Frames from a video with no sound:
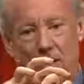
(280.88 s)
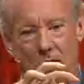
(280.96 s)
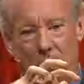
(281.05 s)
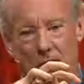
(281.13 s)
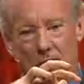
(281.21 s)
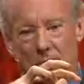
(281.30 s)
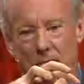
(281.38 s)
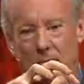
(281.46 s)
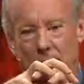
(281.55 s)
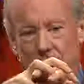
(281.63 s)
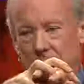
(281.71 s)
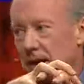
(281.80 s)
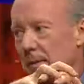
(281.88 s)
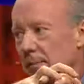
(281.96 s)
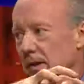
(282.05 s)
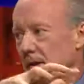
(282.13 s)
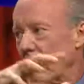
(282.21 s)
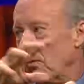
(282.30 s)
all mixed up
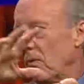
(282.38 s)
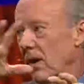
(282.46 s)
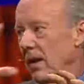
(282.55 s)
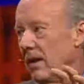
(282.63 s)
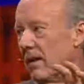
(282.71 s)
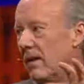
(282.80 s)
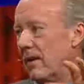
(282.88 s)
in the one